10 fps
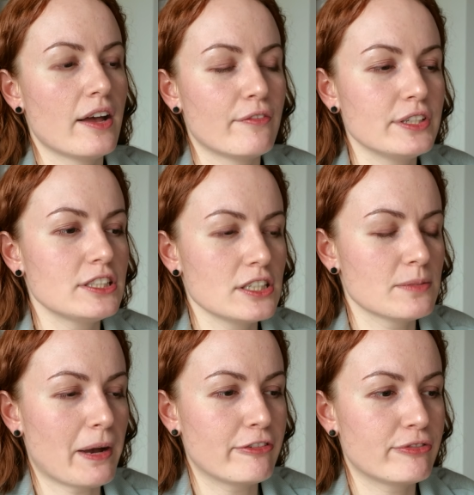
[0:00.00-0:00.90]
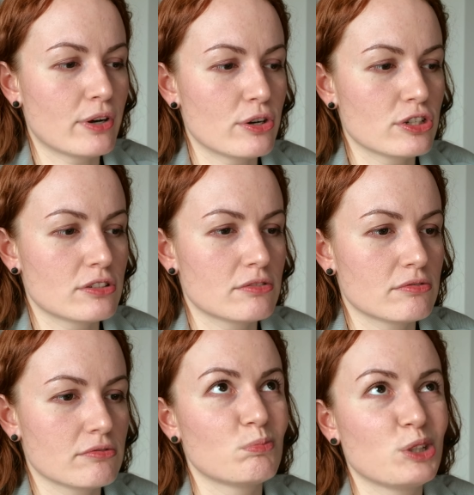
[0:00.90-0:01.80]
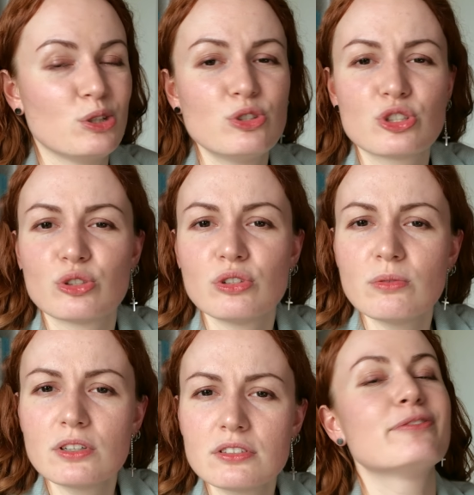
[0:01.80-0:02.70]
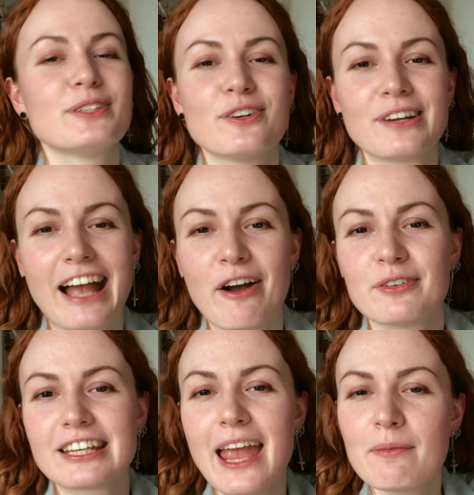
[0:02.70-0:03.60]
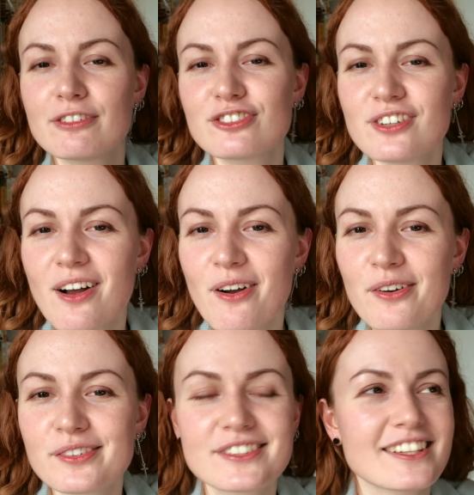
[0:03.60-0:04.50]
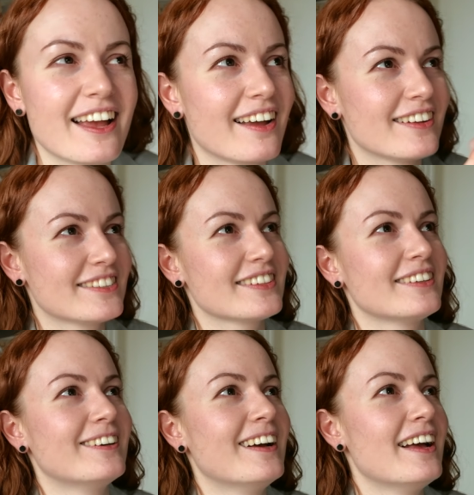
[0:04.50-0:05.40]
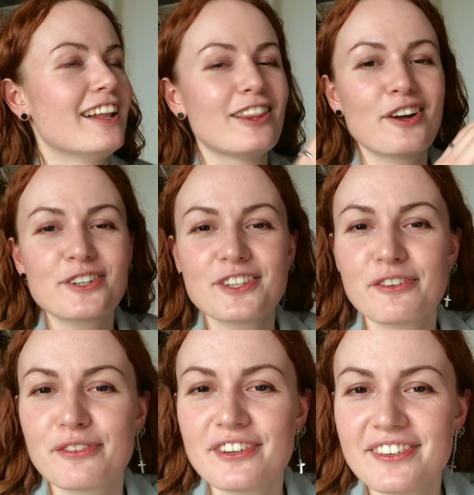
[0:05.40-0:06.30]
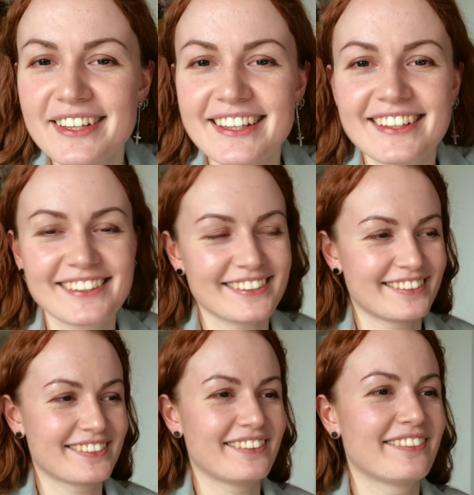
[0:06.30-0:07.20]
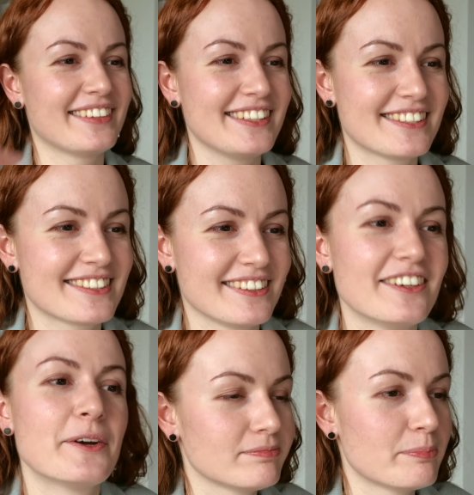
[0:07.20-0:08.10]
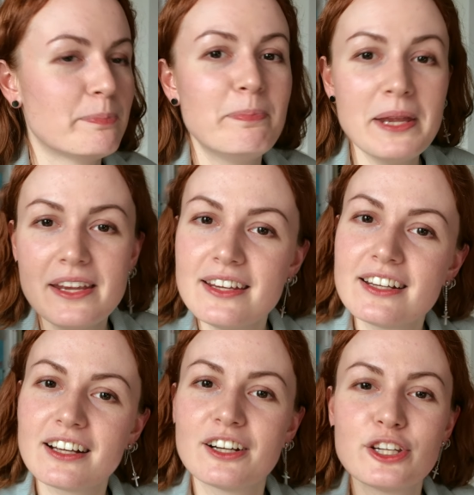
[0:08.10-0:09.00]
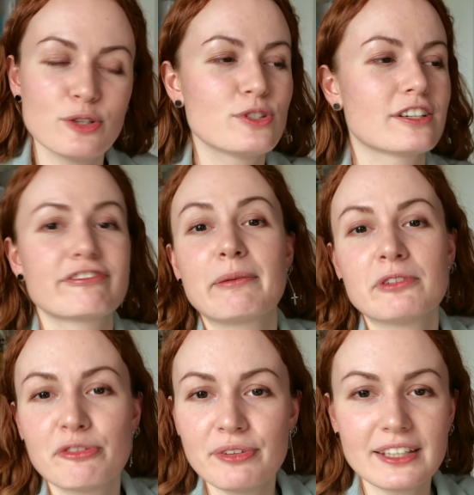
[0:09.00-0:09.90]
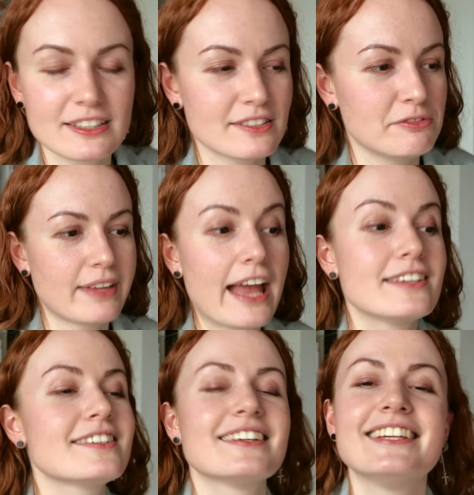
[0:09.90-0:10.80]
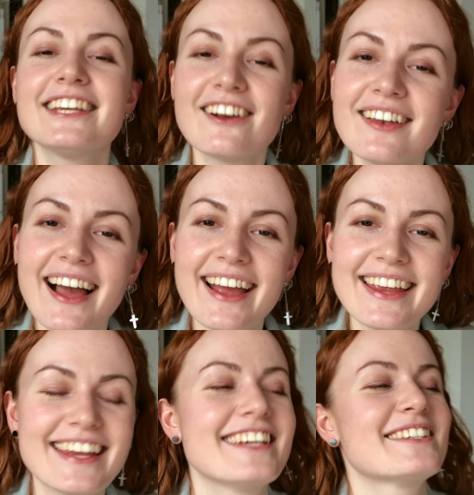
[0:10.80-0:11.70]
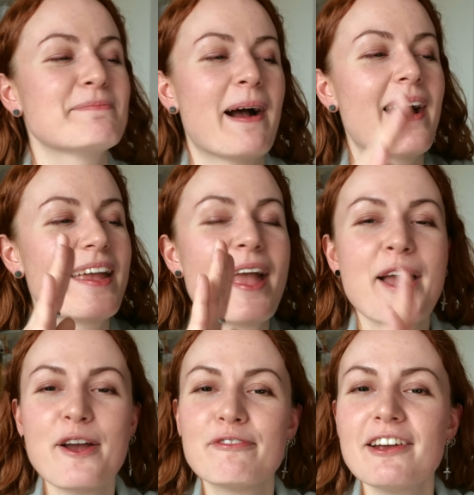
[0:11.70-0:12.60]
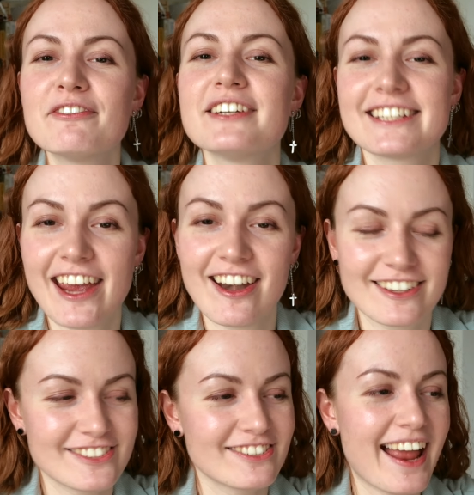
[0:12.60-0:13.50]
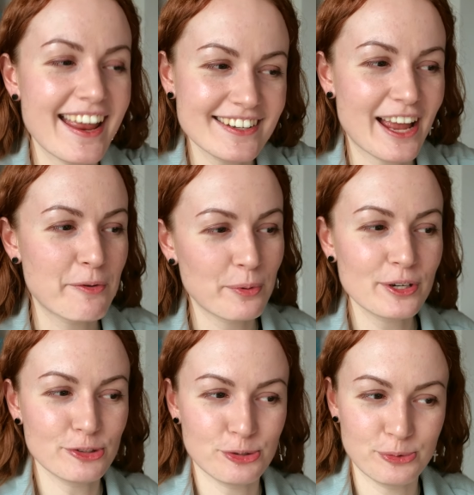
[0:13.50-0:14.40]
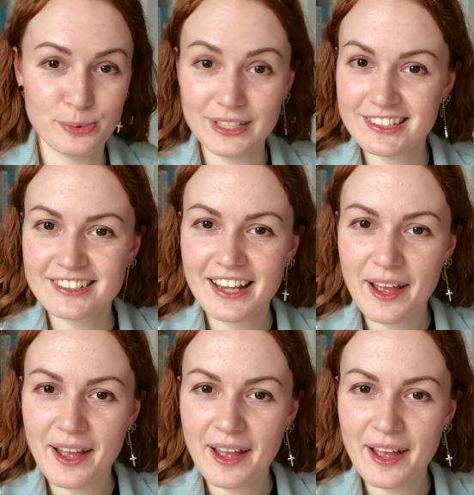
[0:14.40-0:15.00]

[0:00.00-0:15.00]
this is my first huge universe. If you don't count Game of Thrones and Lord of the Rings and all these big, huge and famous things. And Nikolai is my favorite character, and I want to read